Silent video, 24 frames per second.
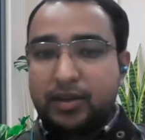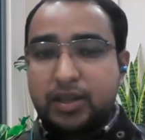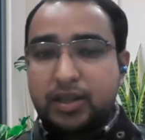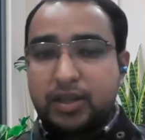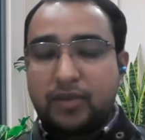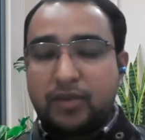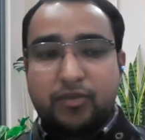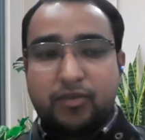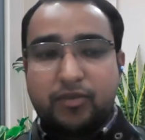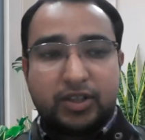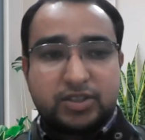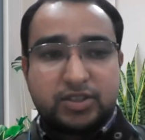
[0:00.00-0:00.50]

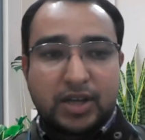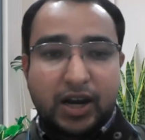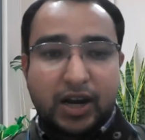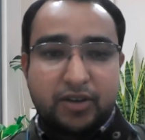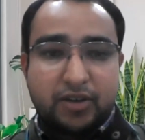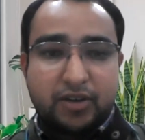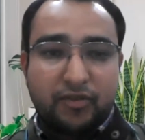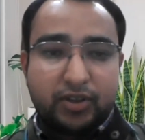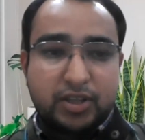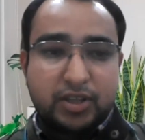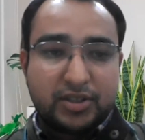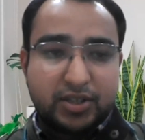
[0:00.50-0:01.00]
take that. We will
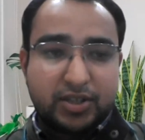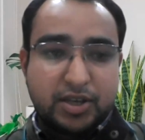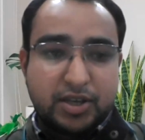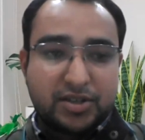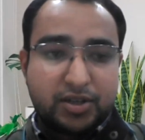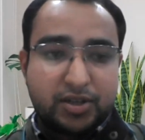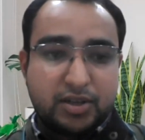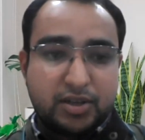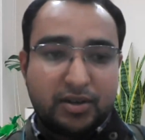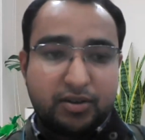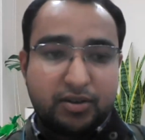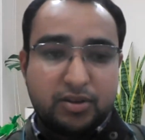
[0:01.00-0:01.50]
start with the
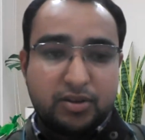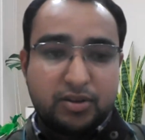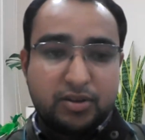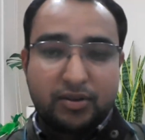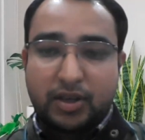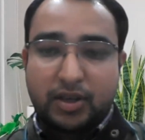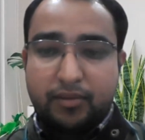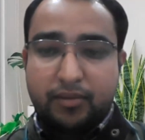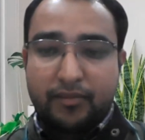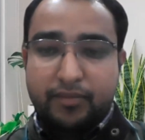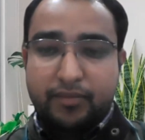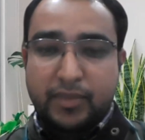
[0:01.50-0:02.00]
session.
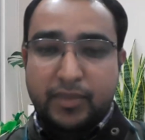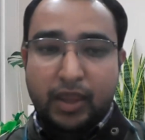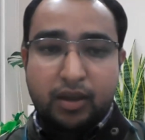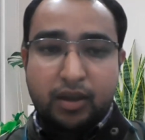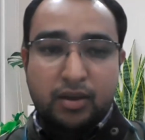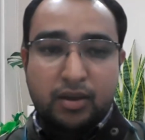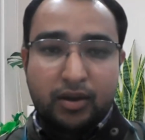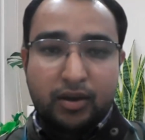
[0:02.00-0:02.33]
Okay.